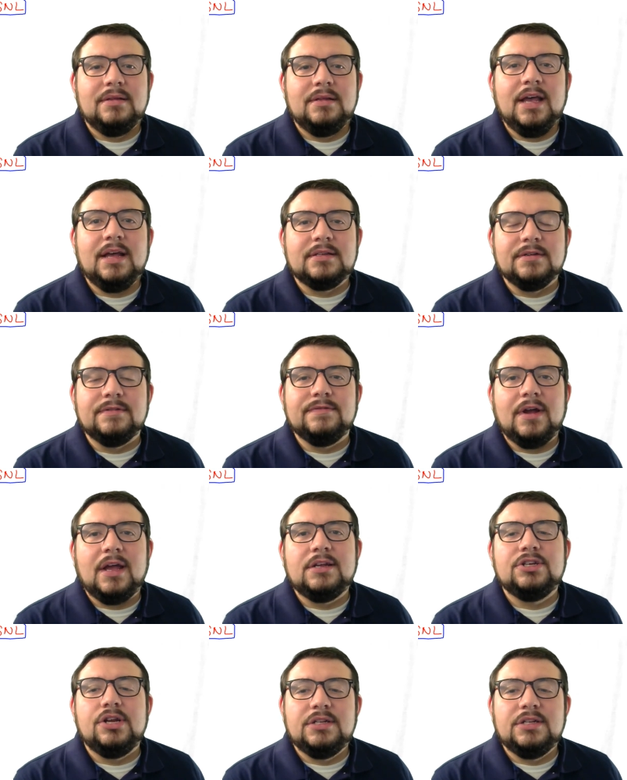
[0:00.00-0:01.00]
Yes, a
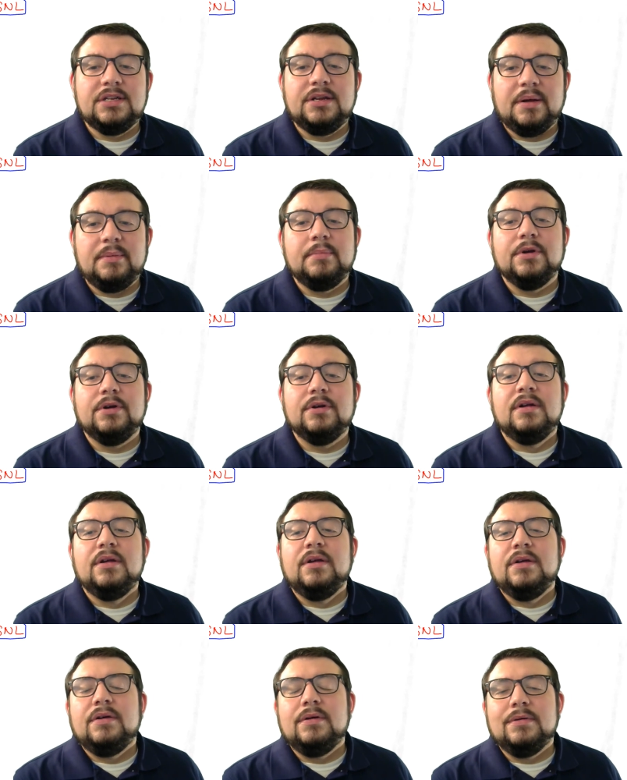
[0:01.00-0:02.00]
fraction is a number.
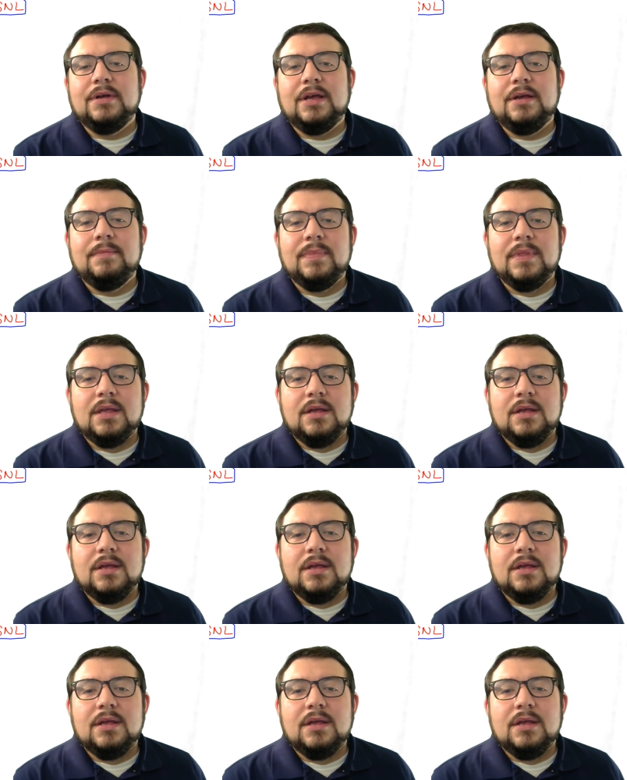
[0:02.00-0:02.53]
Okay,